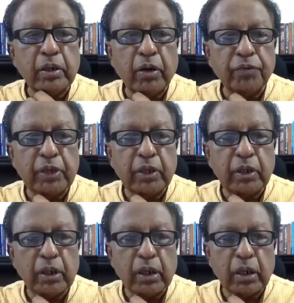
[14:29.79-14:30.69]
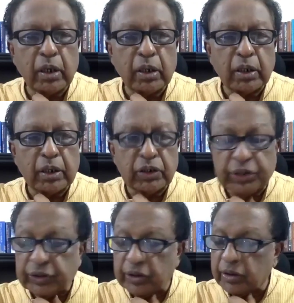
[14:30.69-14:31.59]
of the uh,
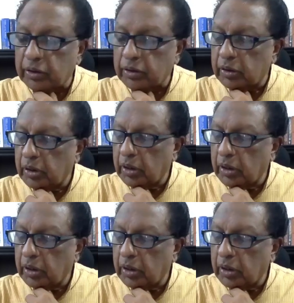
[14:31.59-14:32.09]
restrictions,